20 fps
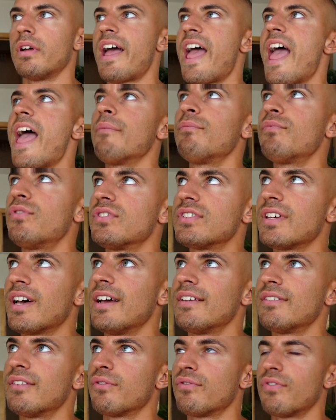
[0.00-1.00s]

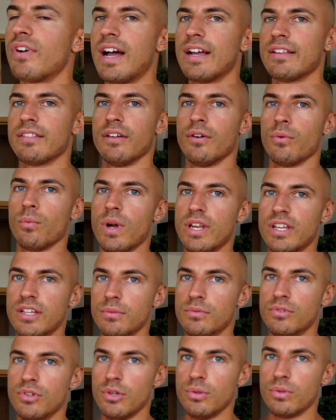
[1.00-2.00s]
emphasize the fact that when you
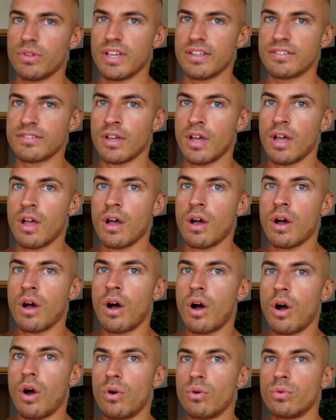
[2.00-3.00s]
do this,
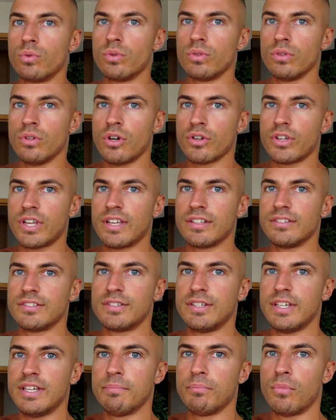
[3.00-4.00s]
oh look, you can
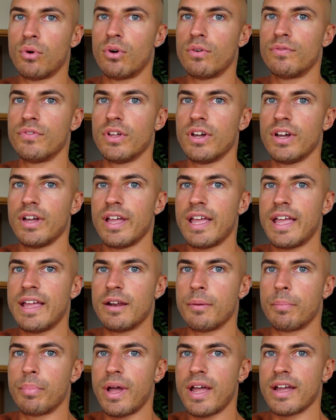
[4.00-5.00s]
see more of the
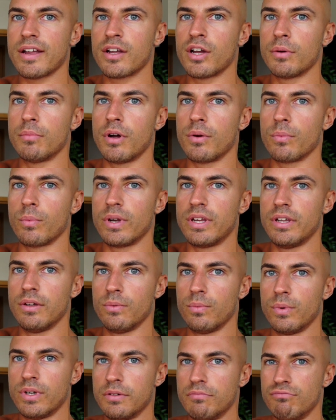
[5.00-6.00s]
inner pec come up when you
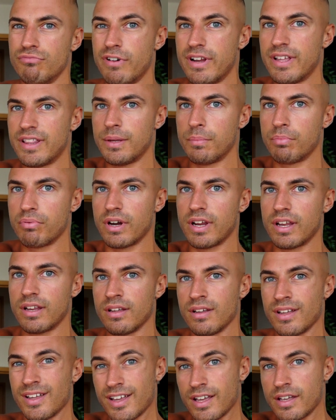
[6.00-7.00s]
really bring
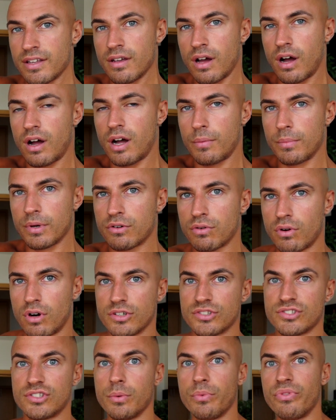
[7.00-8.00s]
your arm
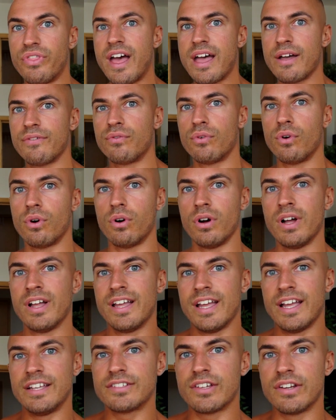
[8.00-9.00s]
across, so therefore
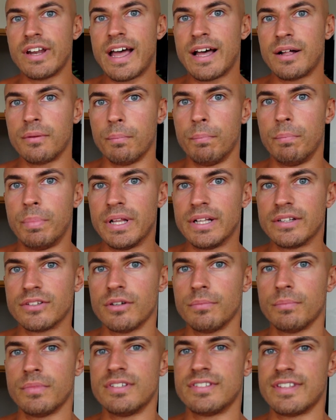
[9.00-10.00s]
it's going to help build
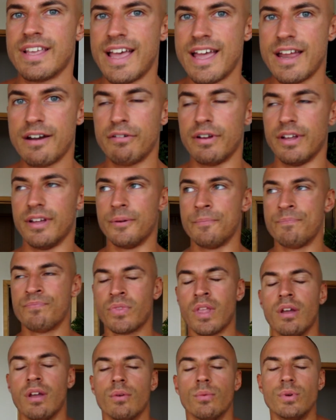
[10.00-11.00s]
up this area,
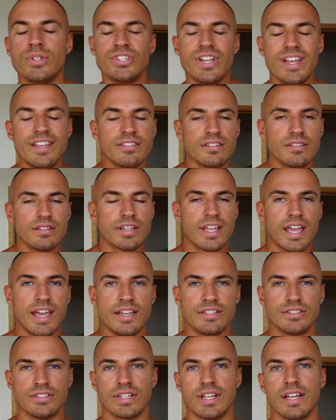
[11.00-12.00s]
which isn't the
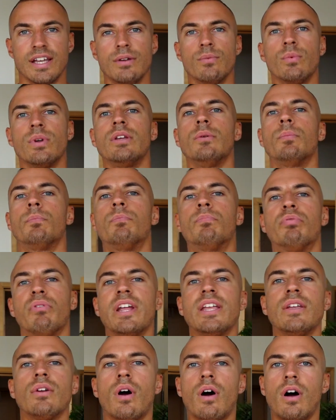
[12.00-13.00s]
case. Okay, when you
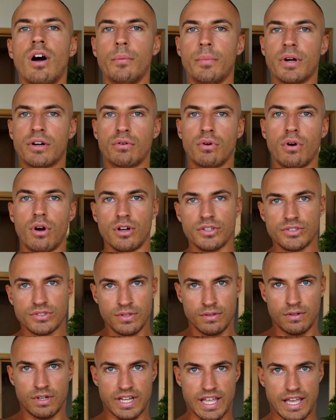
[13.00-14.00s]
bring your arm
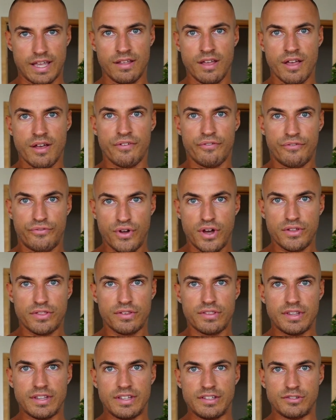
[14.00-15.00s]
across, okay, further
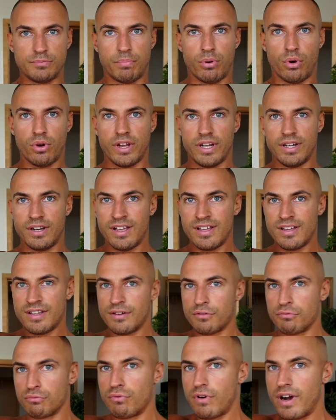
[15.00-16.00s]
than this point,
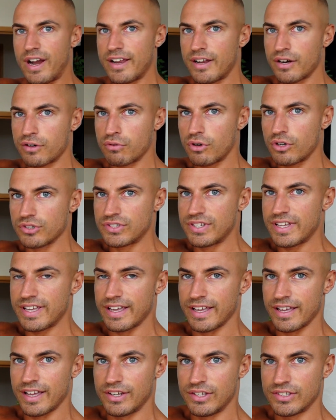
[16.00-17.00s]
right across
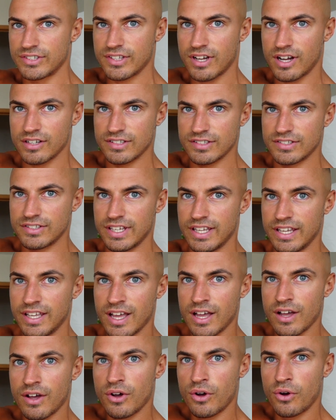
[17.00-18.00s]
here, and you start to see
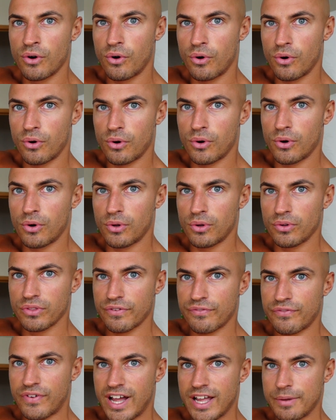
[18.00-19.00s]
all the
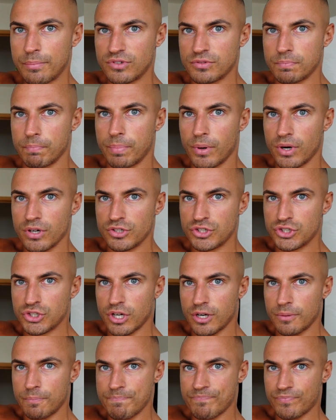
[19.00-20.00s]
fibers bunch
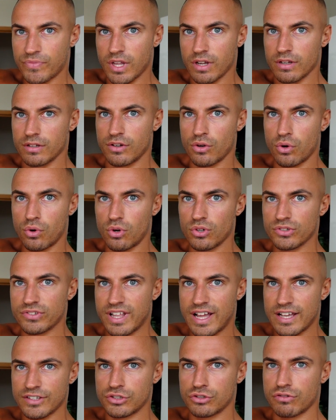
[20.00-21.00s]
up and cause
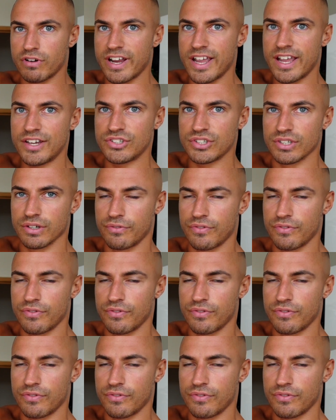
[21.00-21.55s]
that striation